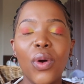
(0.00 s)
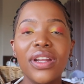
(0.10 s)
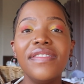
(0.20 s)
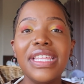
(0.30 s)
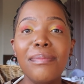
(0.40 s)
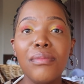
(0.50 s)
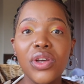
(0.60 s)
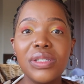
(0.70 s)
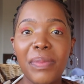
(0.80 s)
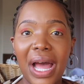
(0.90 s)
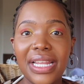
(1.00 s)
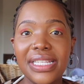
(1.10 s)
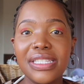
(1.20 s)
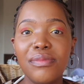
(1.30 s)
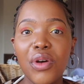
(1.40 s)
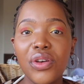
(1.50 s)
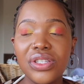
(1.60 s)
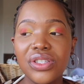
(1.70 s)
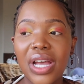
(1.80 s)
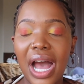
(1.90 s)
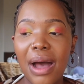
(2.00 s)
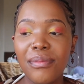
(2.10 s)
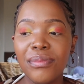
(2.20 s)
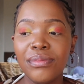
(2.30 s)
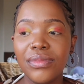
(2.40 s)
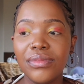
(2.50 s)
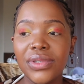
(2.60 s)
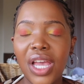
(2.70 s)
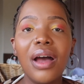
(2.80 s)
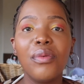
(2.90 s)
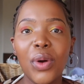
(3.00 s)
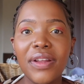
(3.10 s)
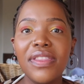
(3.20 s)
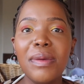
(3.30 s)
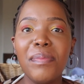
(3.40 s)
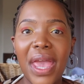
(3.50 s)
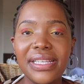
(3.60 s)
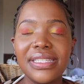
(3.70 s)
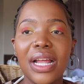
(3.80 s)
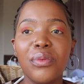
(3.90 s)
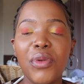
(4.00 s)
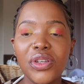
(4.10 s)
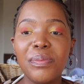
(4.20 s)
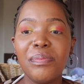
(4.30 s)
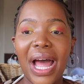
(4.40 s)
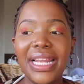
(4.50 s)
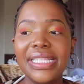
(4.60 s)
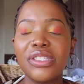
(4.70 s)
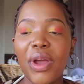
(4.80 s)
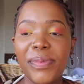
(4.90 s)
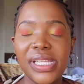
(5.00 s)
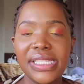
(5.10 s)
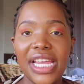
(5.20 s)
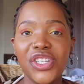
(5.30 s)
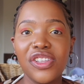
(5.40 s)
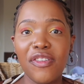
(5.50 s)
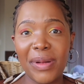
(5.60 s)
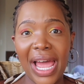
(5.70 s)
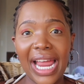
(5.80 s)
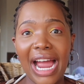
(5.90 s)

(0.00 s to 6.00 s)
one of the most balanced, one of the best and most balanced representations of a Black